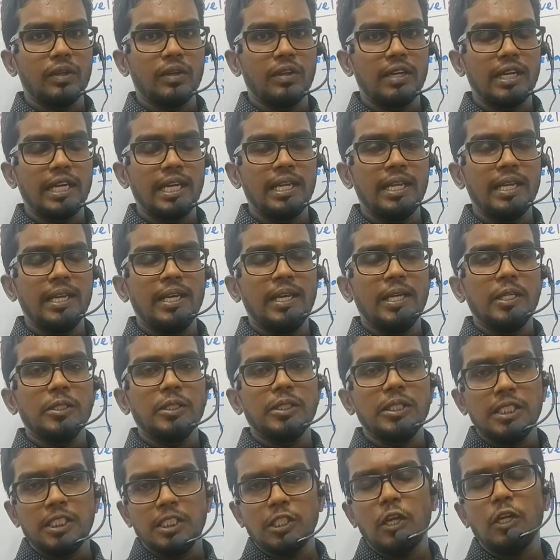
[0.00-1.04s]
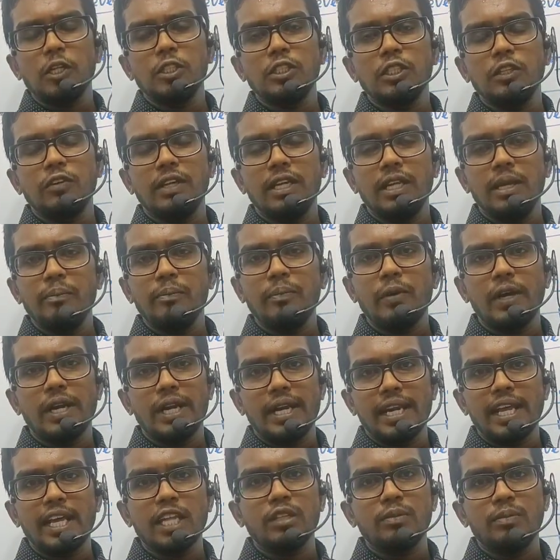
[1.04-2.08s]
Alright, so this is also an
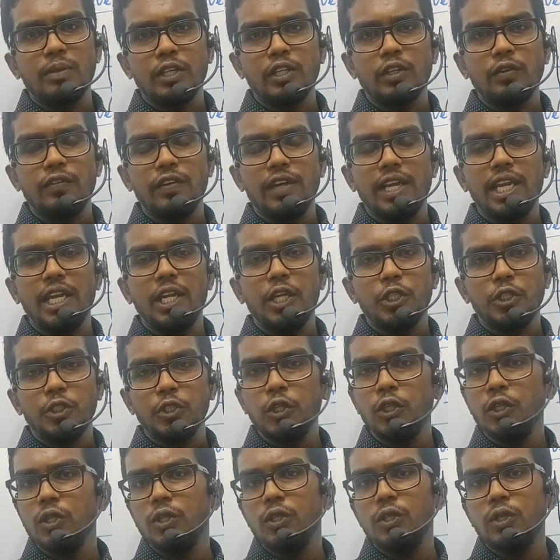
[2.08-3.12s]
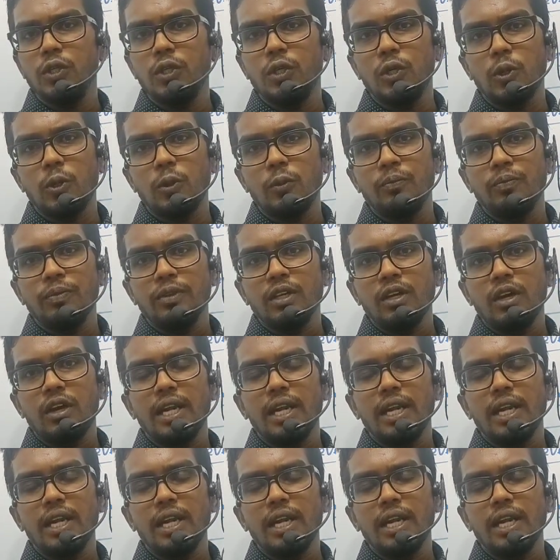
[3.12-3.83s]
important aspect we need to know.